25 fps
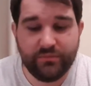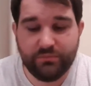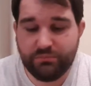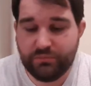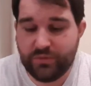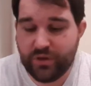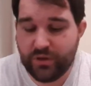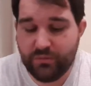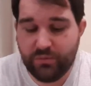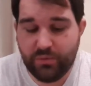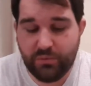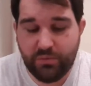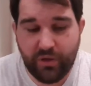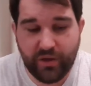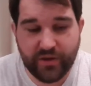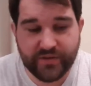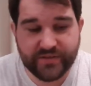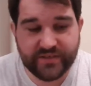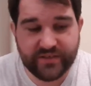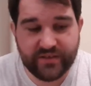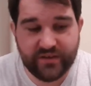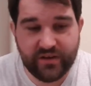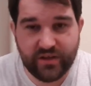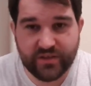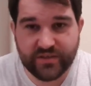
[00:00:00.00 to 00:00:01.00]
Going to be
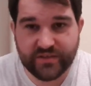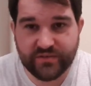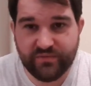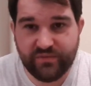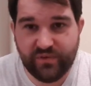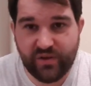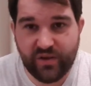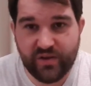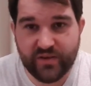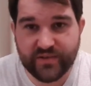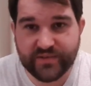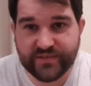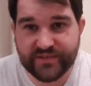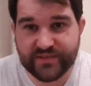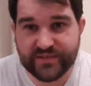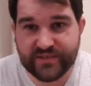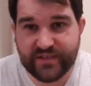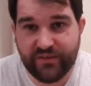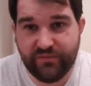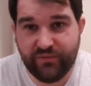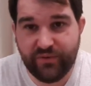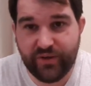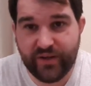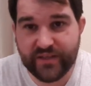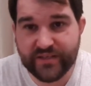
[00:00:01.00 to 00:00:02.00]
posting loads of photos and
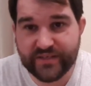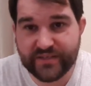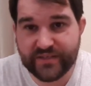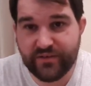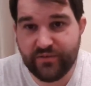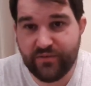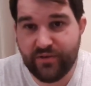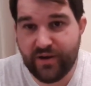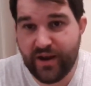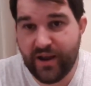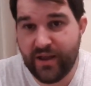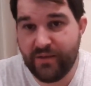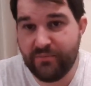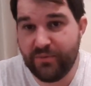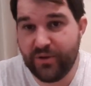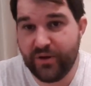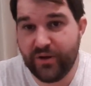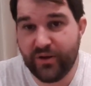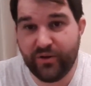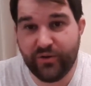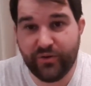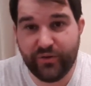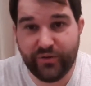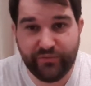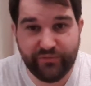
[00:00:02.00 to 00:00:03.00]
stuff on Instagram and
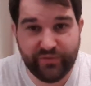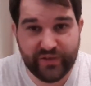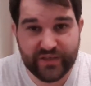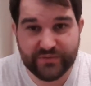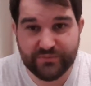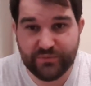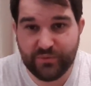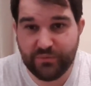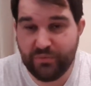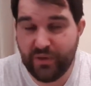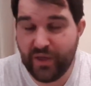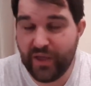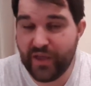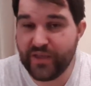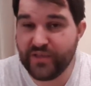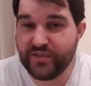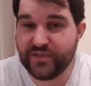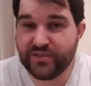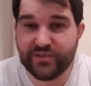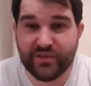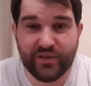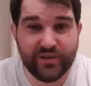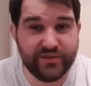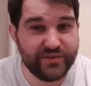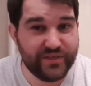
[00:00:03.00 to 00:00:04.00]
on our Facebook page,
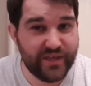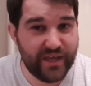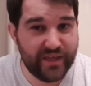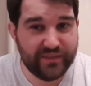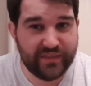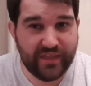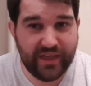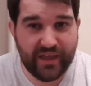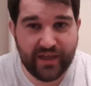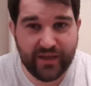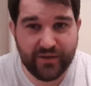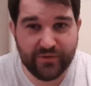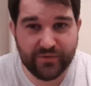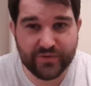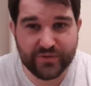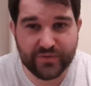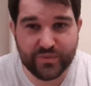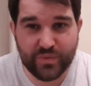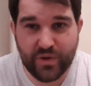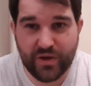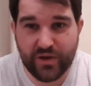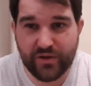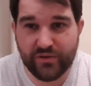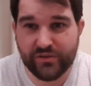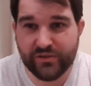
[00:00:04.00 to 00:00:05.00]
so check that out as
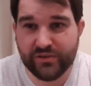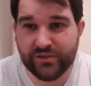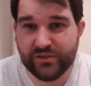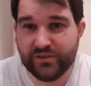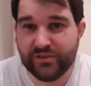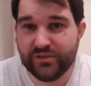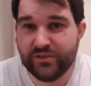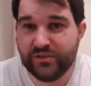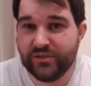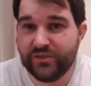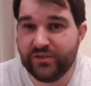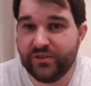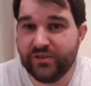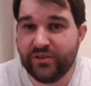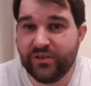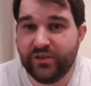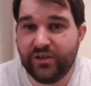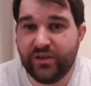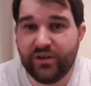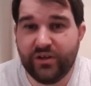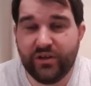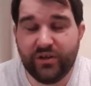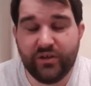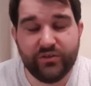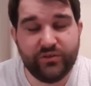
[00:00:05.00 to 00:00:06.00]
well.
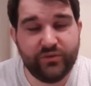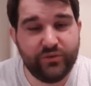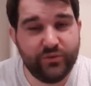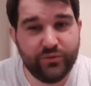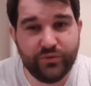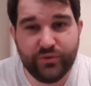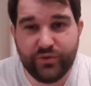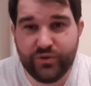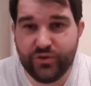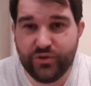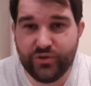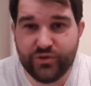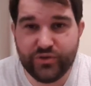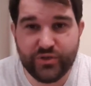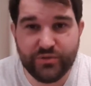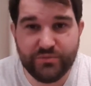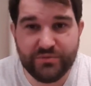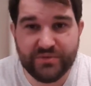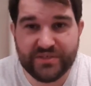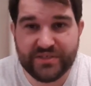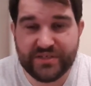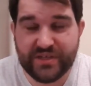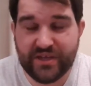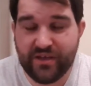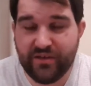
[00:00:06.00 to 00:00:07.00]
Do all the YouTube
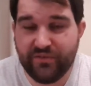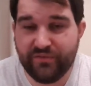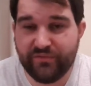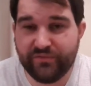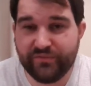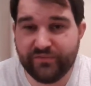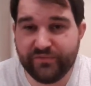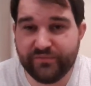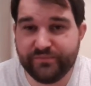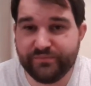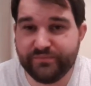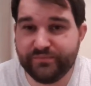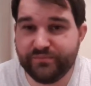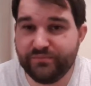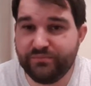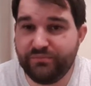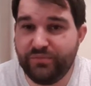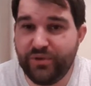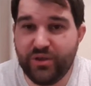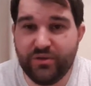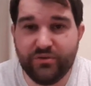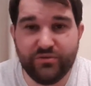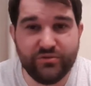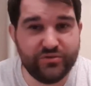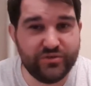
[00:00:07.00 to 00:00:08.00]
stuff.
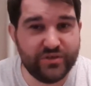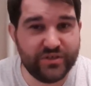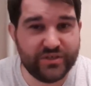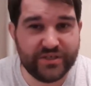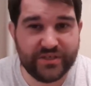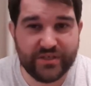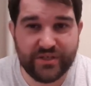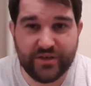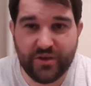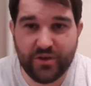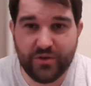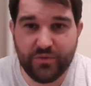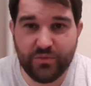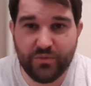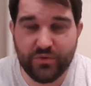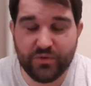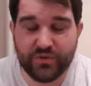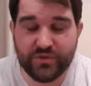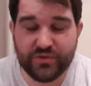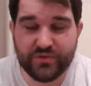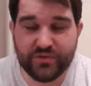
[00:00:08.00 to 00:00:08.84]
Be interested to know what